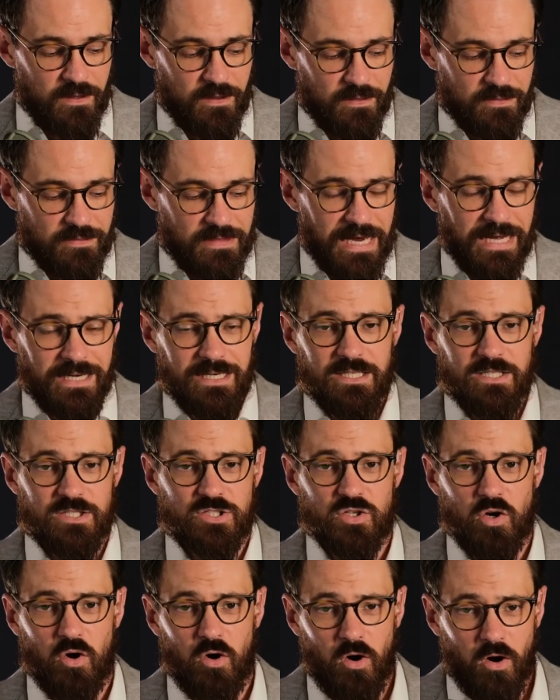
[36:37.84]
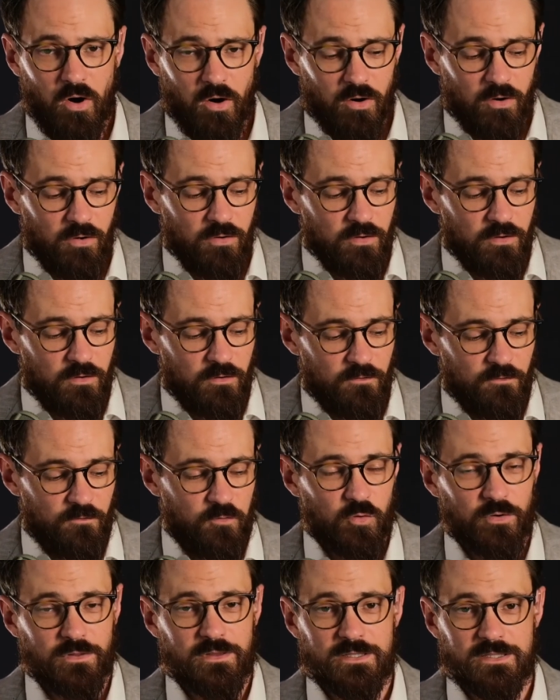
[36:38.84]
That is all
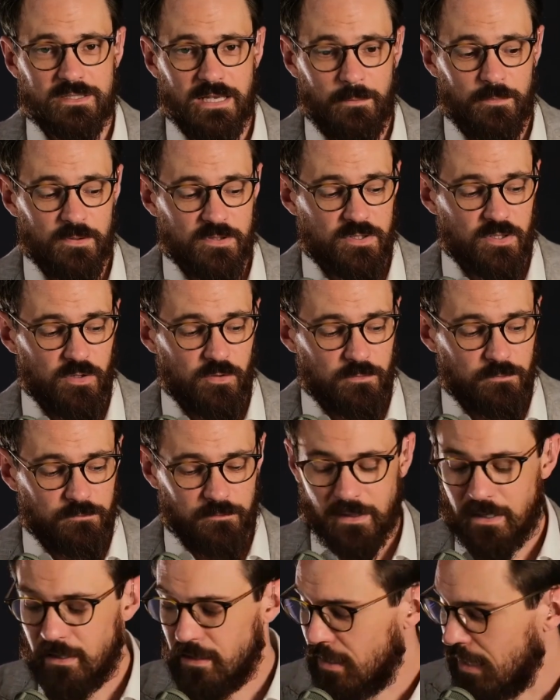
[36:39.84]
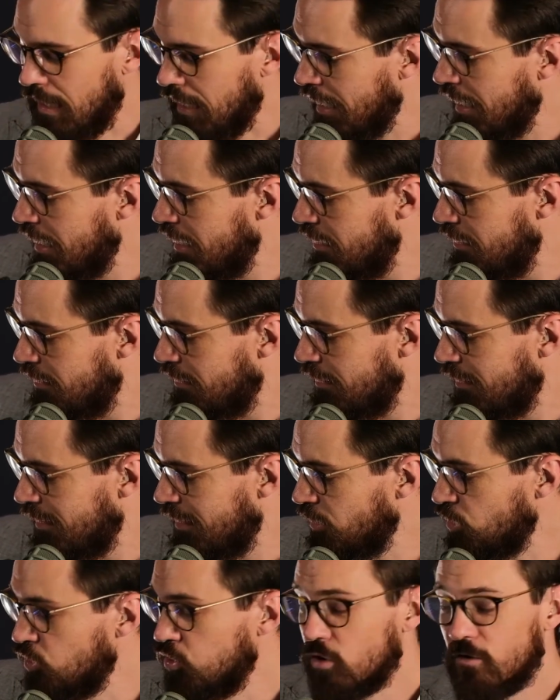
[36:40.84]
for this episode. I
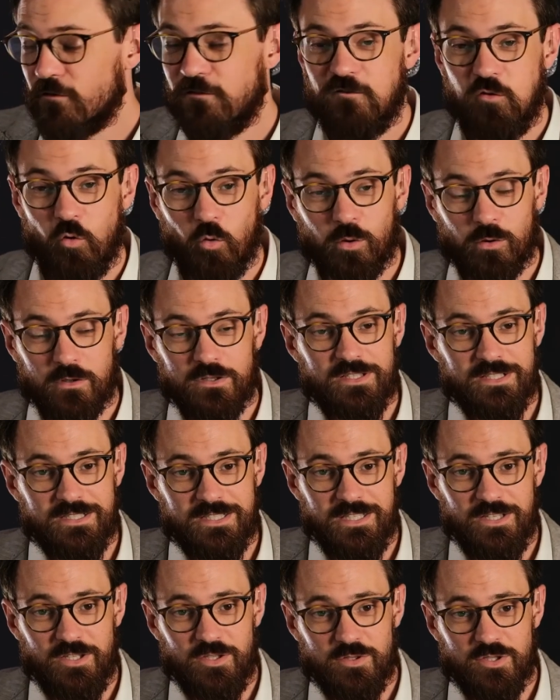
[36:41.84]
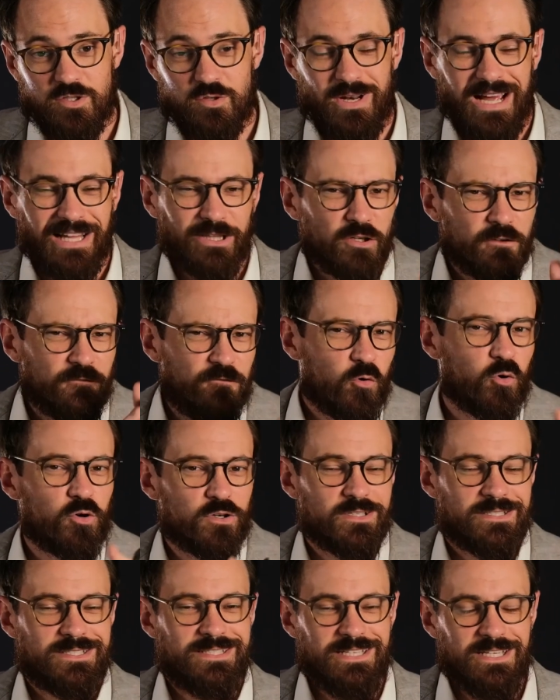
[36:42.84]
look forward to seeing you soon. I look forward
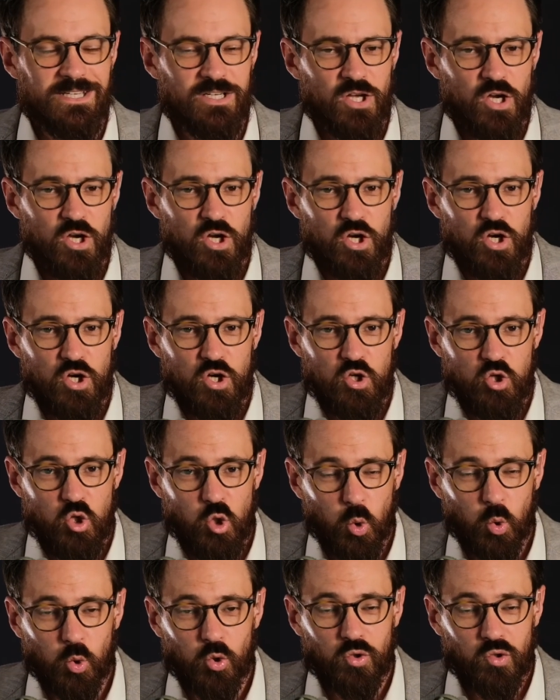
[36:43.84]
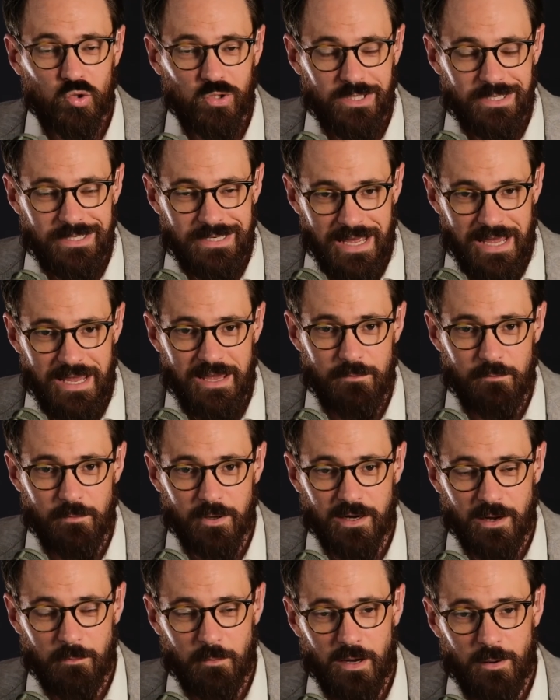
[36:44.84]
to seeing your name
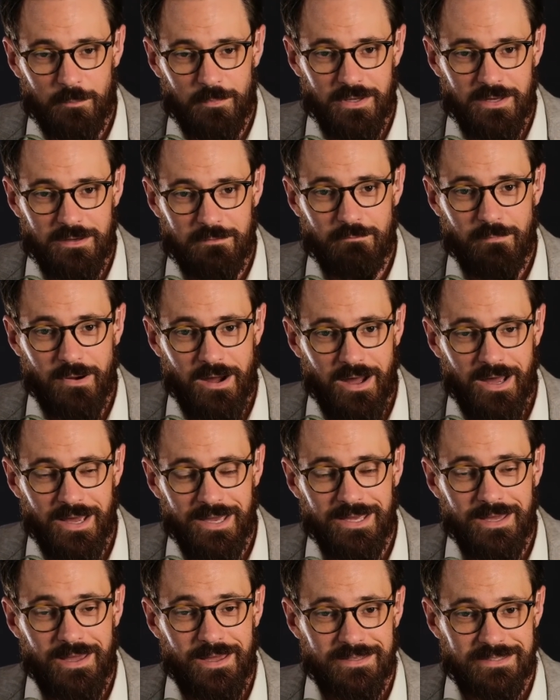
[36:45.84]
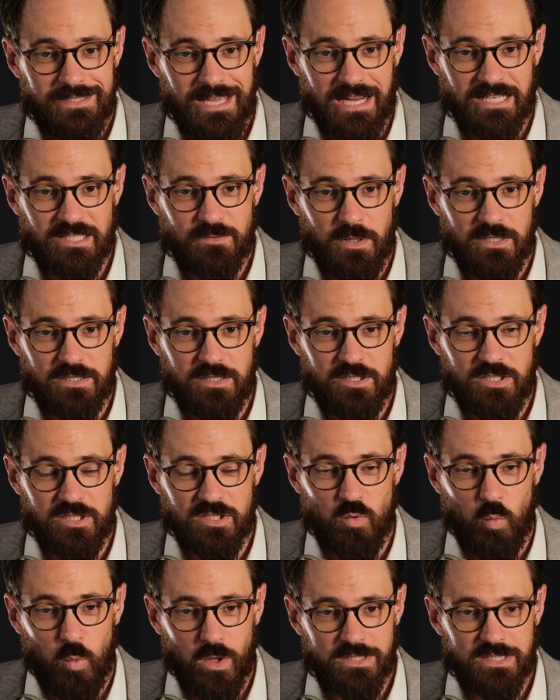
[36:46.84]
come up in my text messages
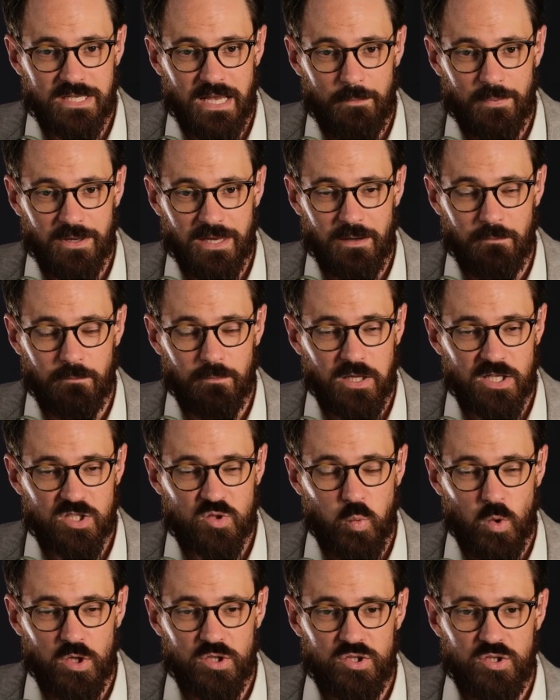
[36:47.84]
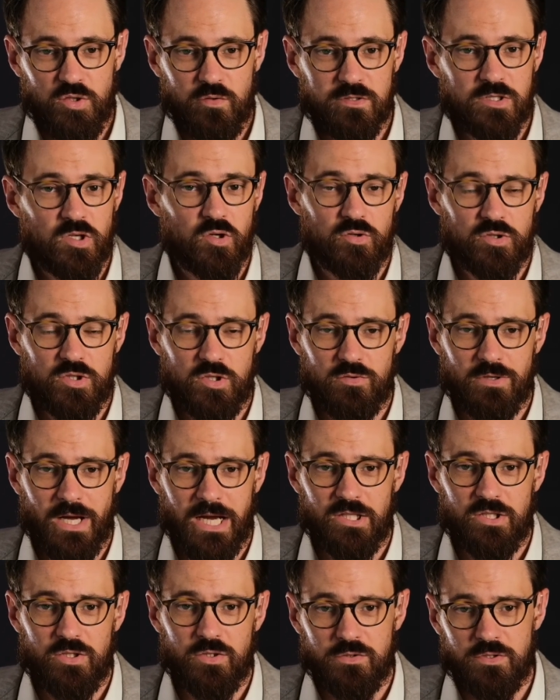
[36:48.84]
and WhatsApp. Again, +1
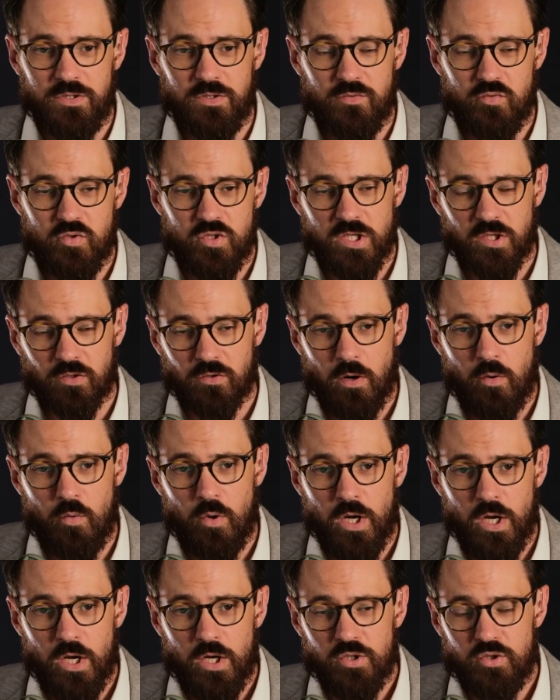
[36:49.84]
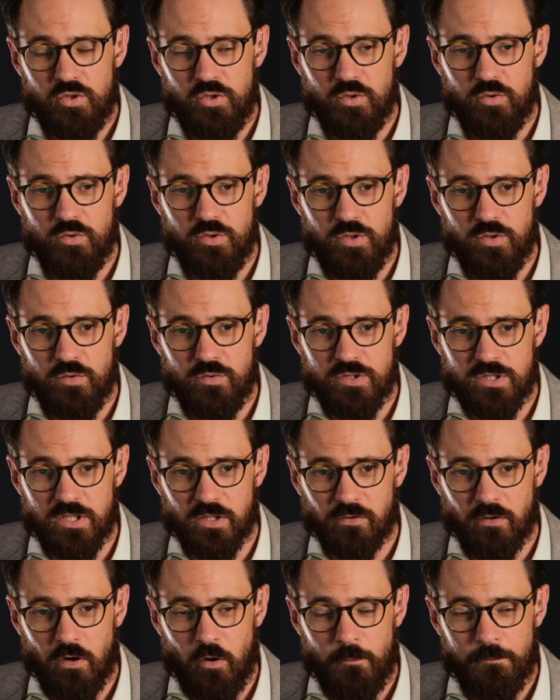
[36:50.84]
202
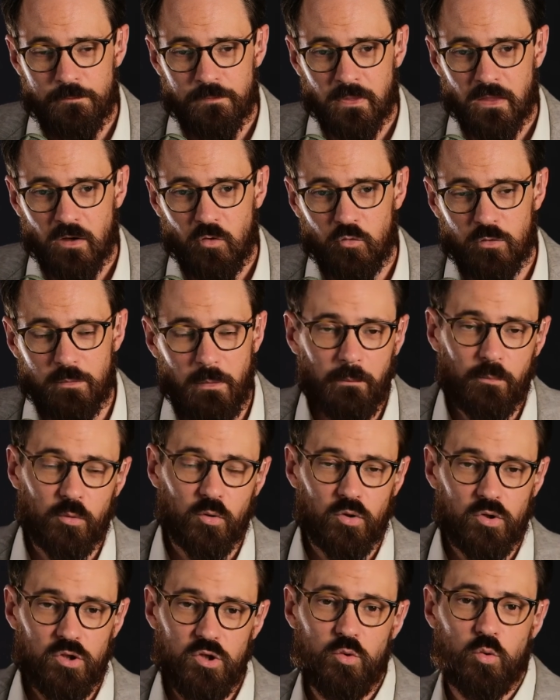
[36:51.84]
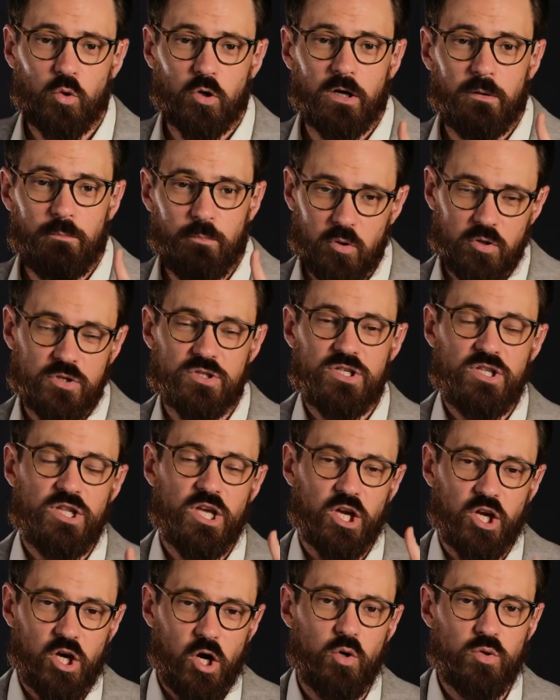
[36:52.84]
220. Remember, you are a person
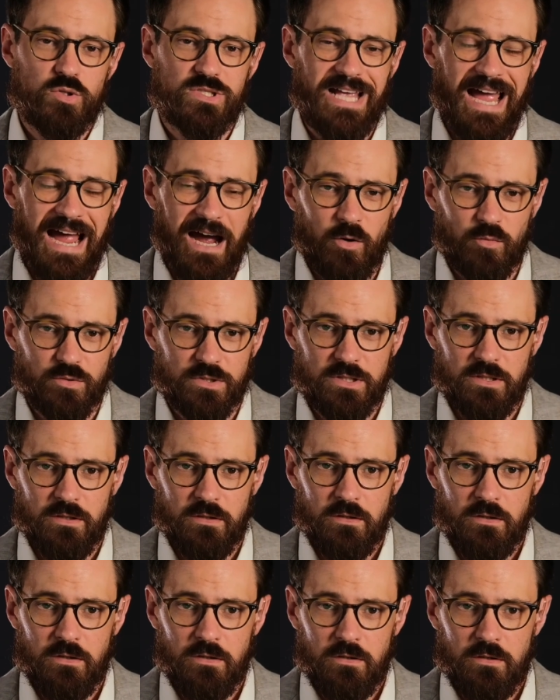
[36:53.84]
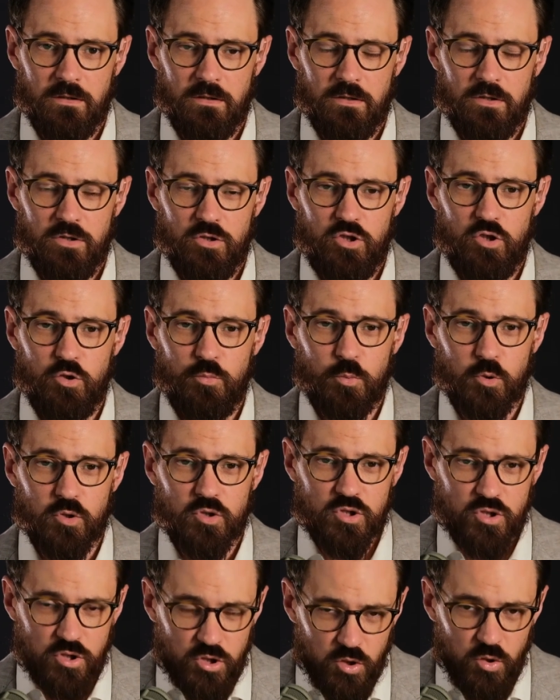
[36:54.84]
that goes out to
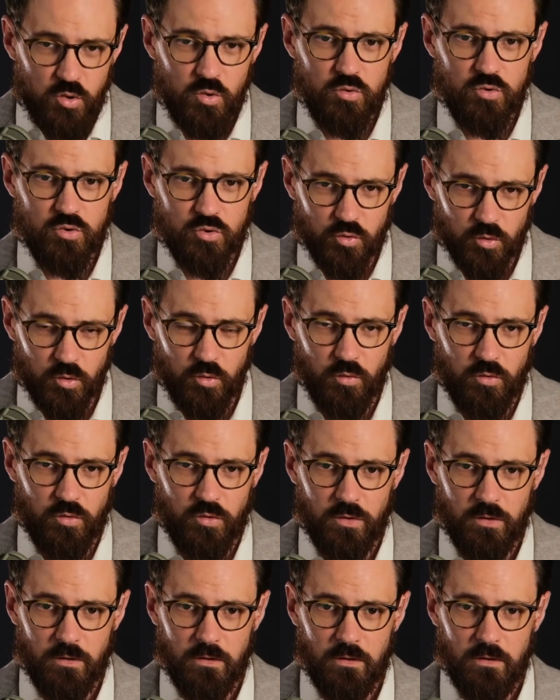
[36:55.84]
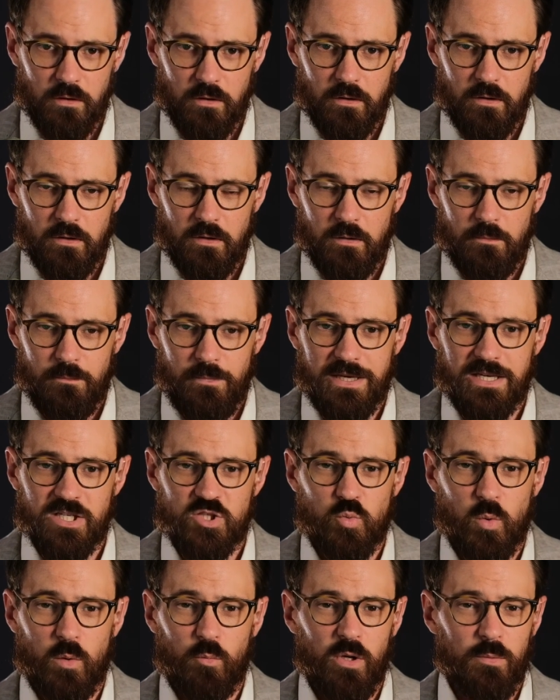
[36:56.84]
pursue truth, because
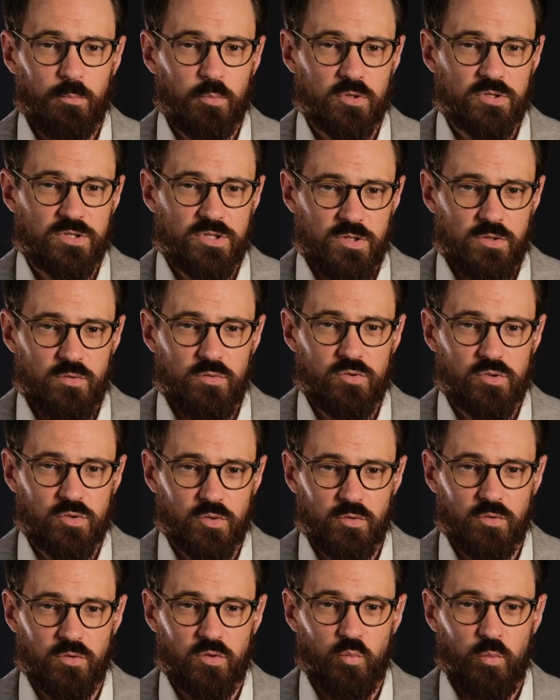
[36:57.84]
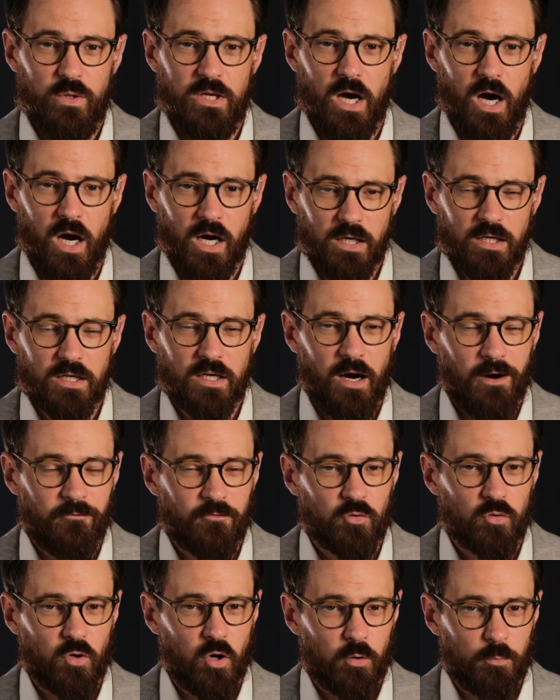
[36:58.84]
when we pursue truth, we
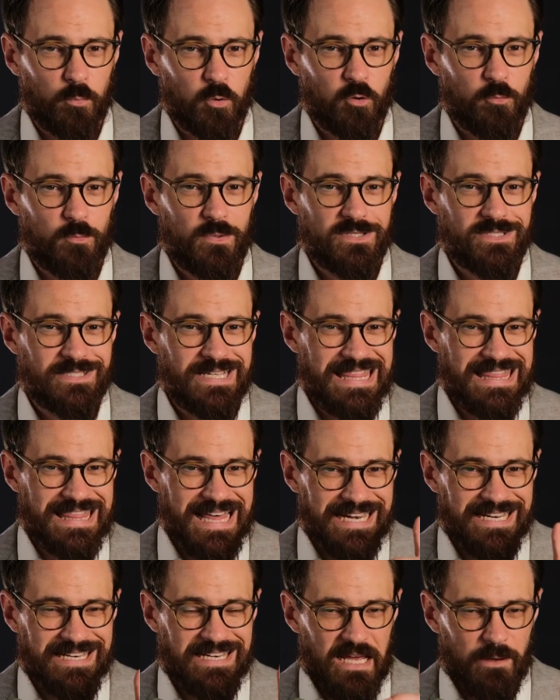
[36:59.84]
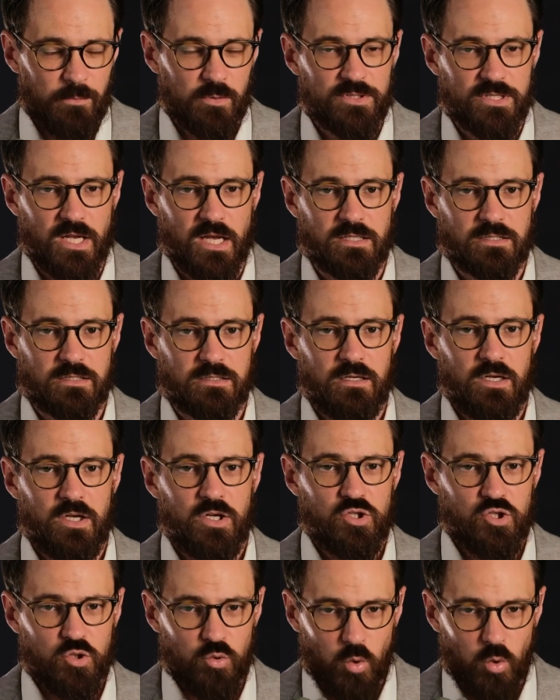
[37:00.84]
uncover our purpose, and that enables us to